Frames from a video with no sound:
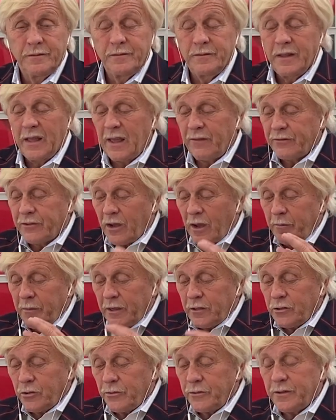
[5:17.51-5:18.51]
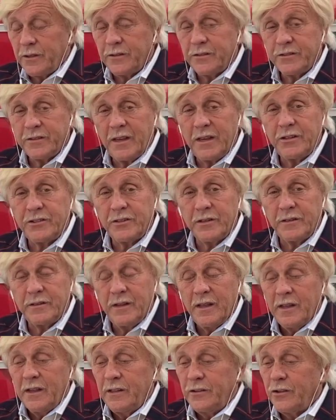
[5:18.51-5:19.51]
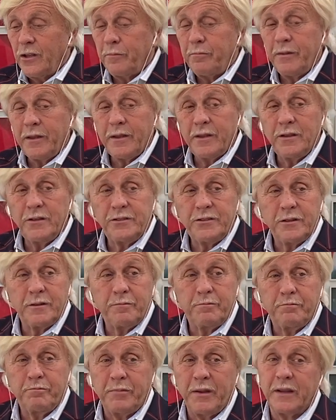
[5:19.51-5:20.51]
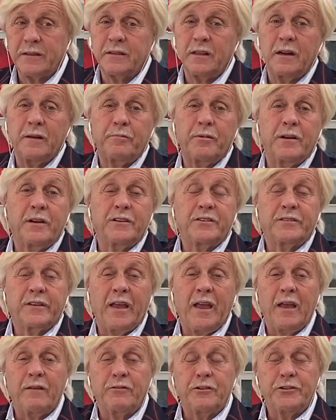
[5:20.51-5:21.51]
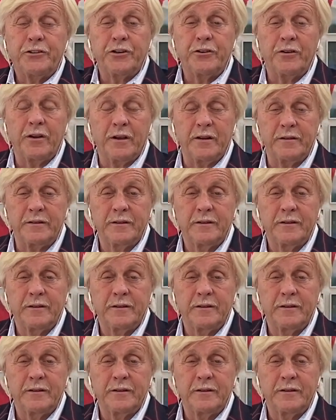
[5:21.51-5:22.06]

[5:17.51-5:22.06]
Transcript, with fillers: have coming to a decision not because you picked it up on a scavenger hunt,